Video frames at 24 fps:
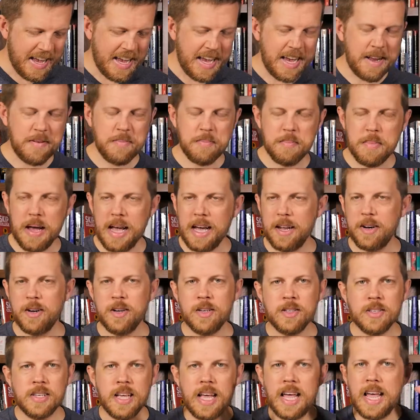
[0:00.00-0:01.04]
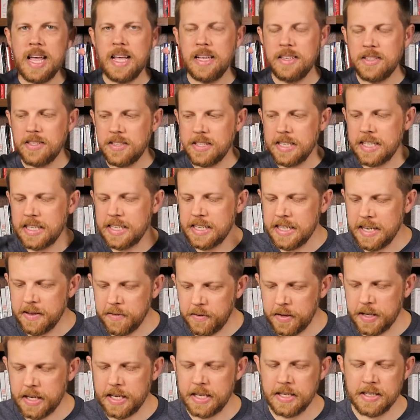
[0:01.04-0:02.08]
It matters a
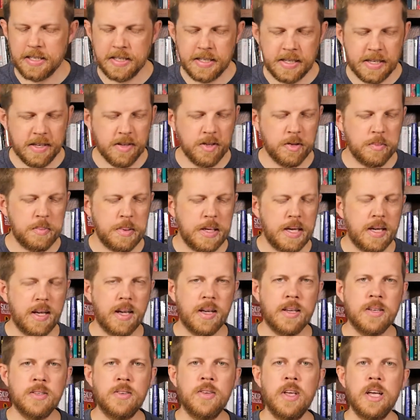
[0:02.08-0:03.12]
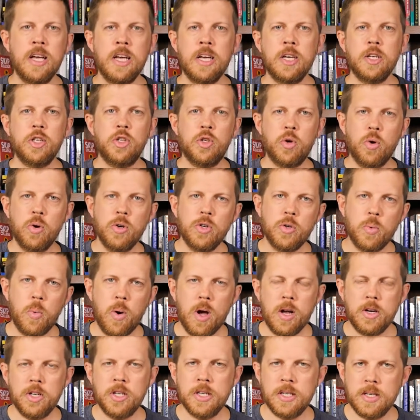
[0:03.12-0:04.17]
significant deal because George
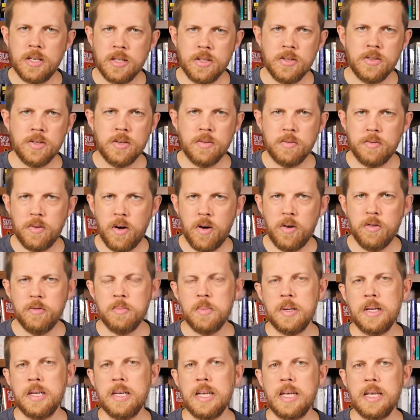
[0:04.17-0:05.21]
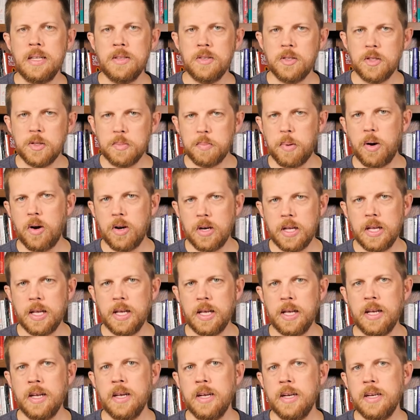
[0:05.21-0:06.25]
Washington's involvement in
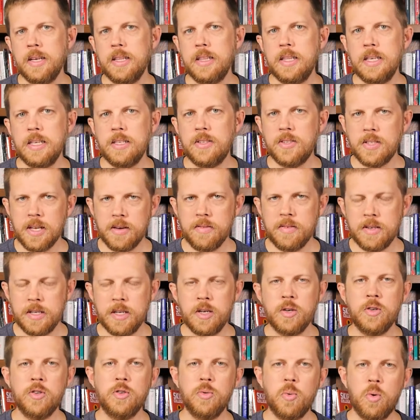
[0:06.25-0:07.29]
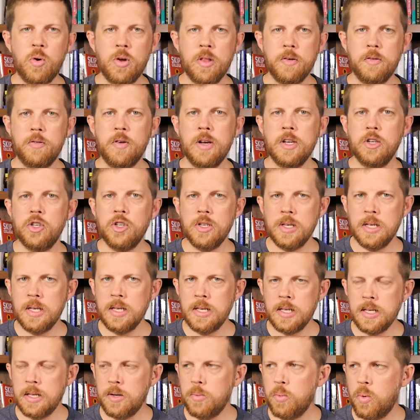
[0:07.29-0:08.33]
sparking the Seven Years' War, the French and
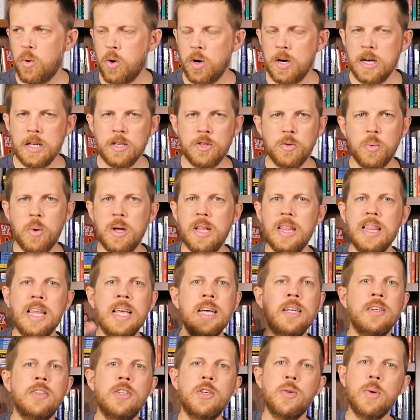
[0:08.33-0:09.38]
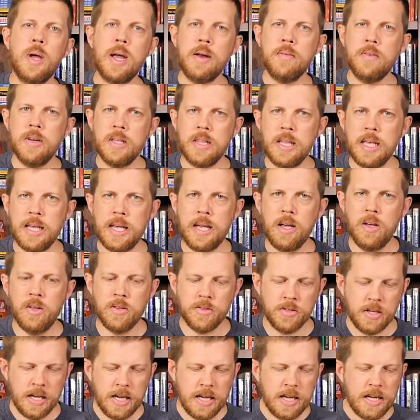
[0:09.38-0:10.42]
Indian War, is what led to everything
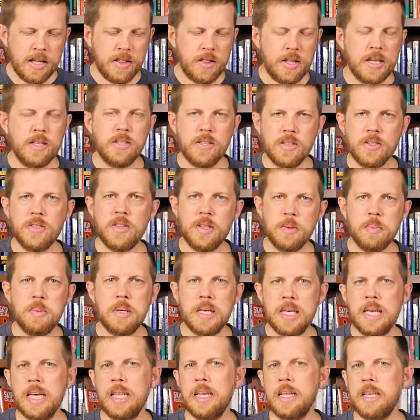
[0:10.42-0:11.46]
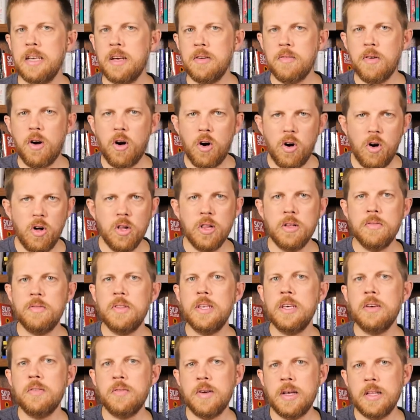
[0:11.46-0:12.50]
else. This is the beginning of all of
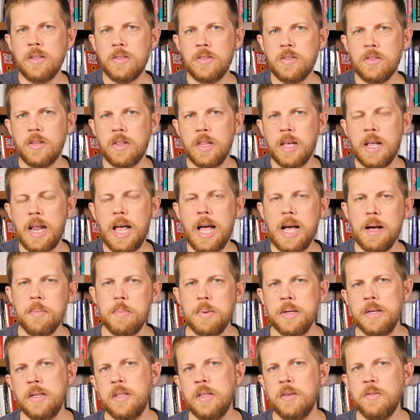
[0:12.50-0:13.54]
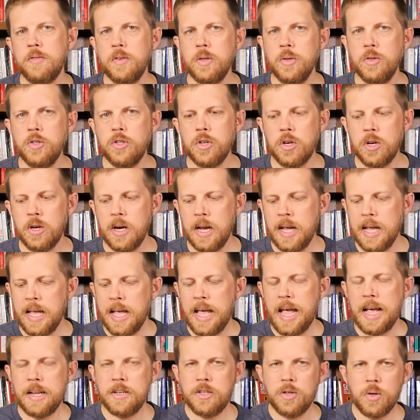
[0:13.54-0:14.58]
the events that happen in the future,
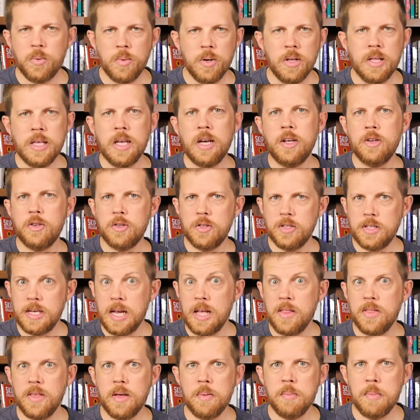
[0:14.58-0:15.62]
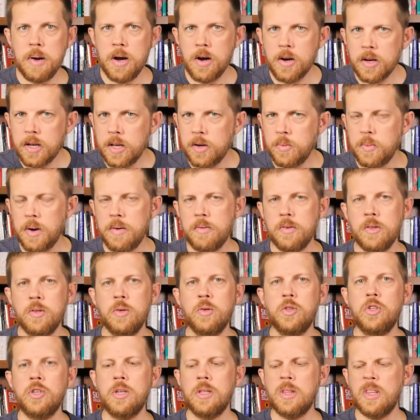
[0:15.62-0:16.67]
and to really understand the American
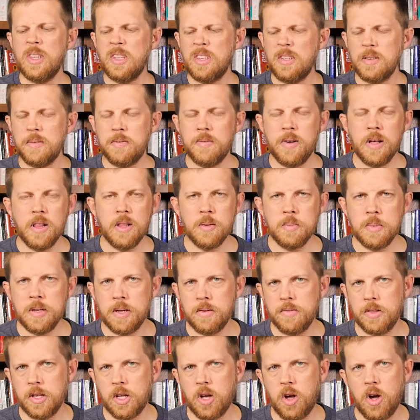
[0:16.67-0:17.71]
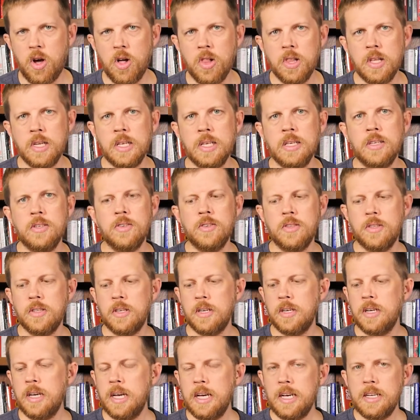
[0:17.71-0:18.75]
Revolution, the development of the colonies,
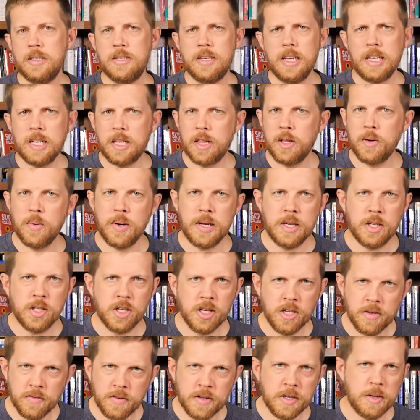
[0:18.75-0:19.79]
the Declaration of